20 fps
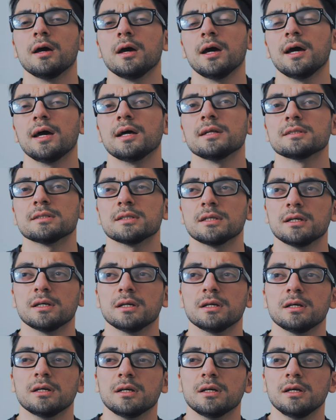and
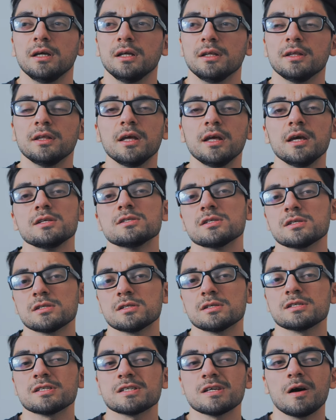uh, it needs
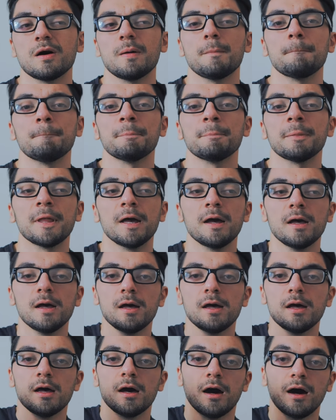some
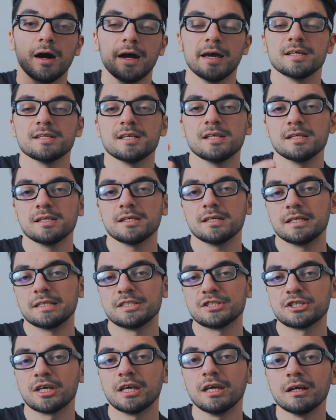high
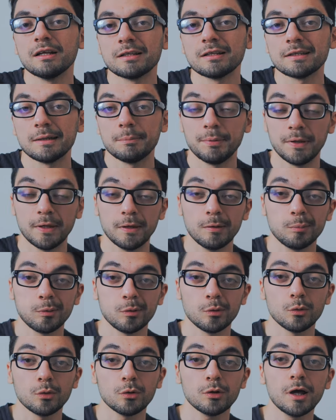skilled
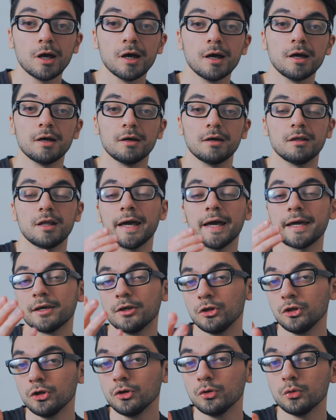people
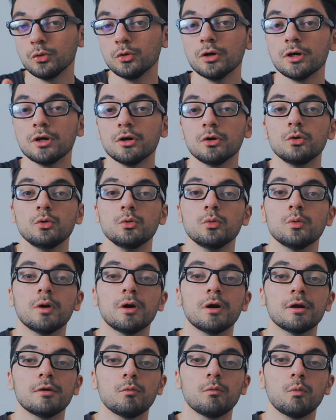like you who
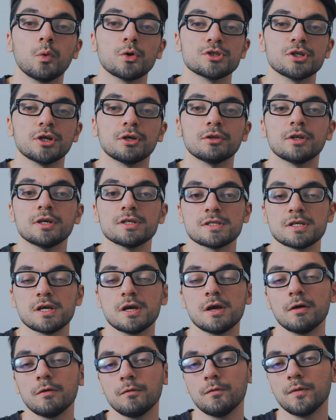are watching this
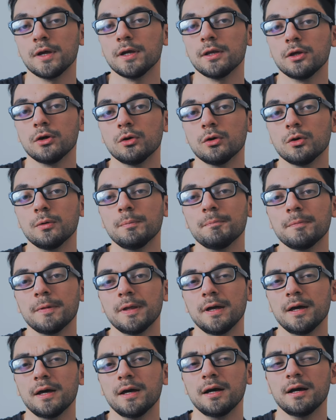video
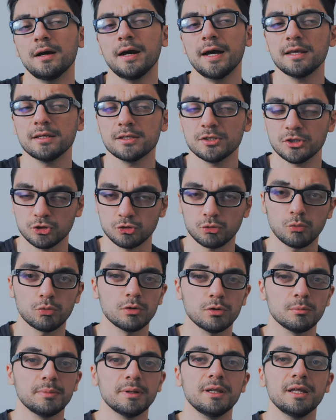uh, i
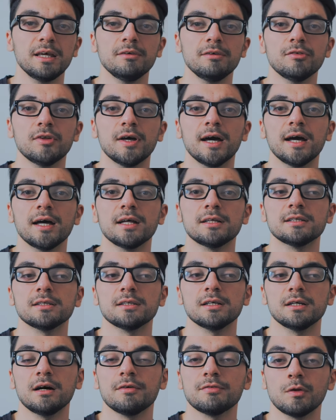strongly believe that
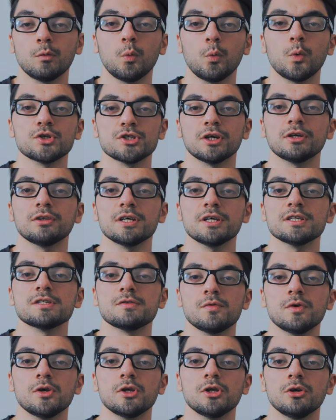after watching this
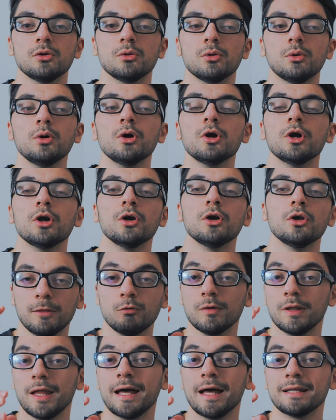video you
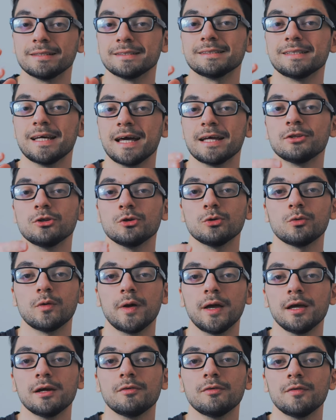will understand your
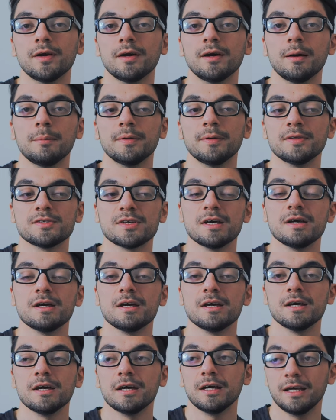area a bit
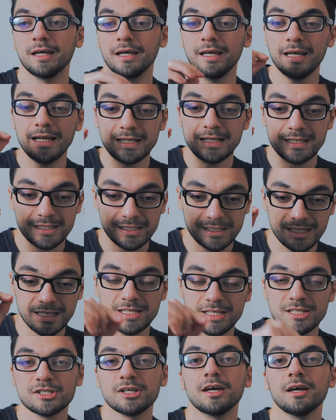uh, in
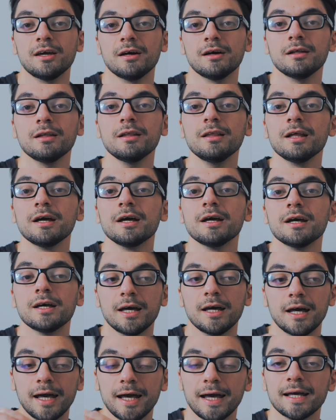detail
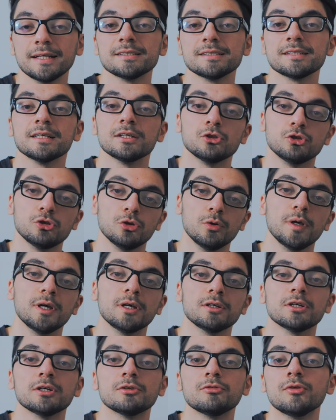and
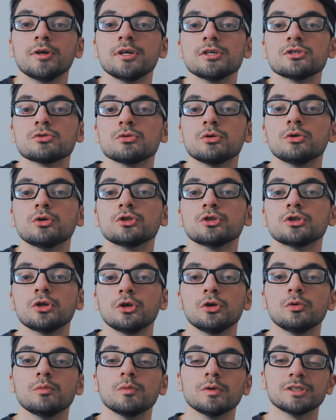doing the research
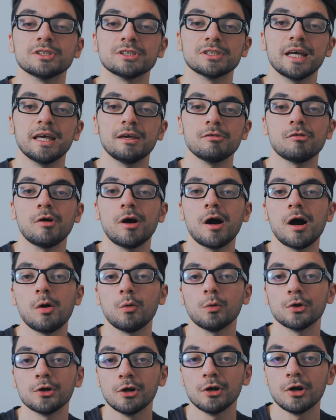you will save
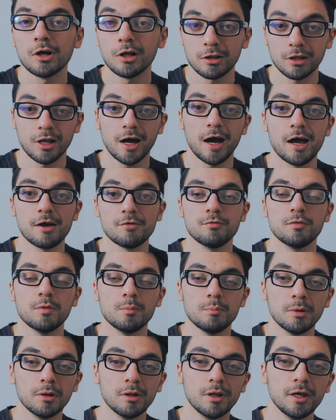our life we
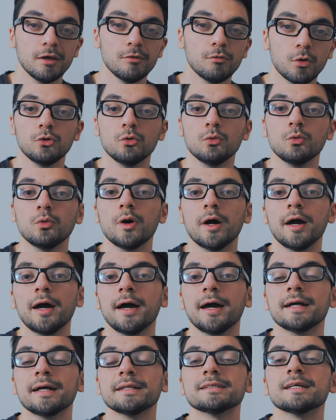believe you
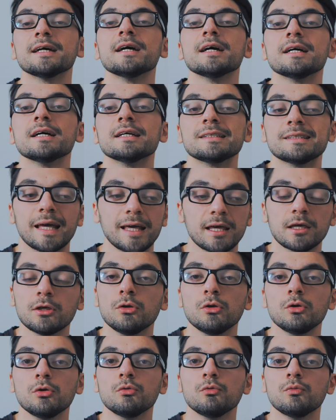and thank
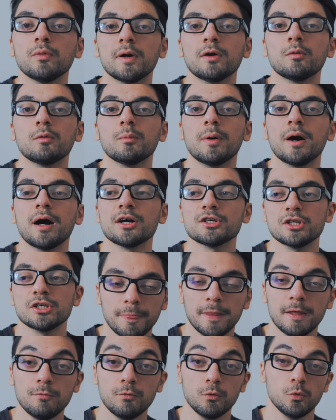you very much
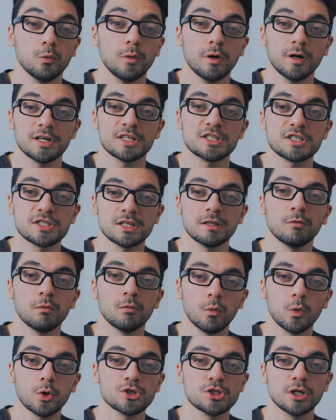if you are still
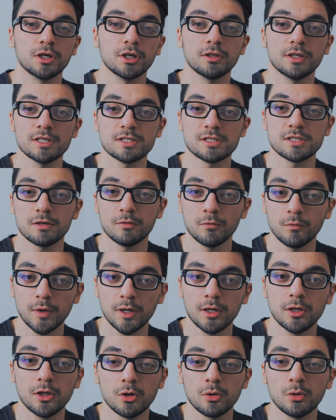watching this
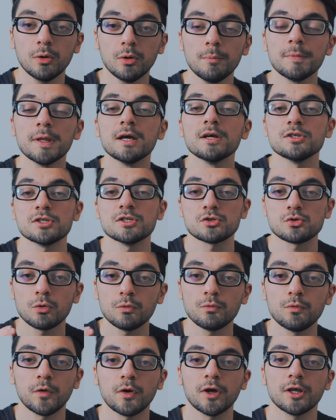video just
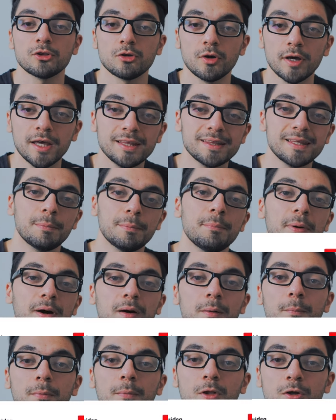don't forget to hit that
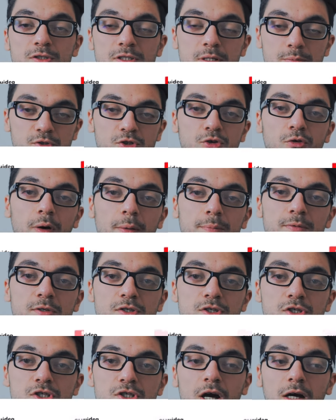button below subscribe
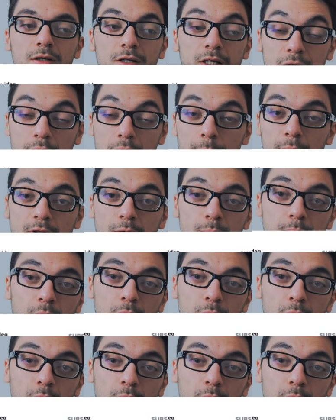this channel comment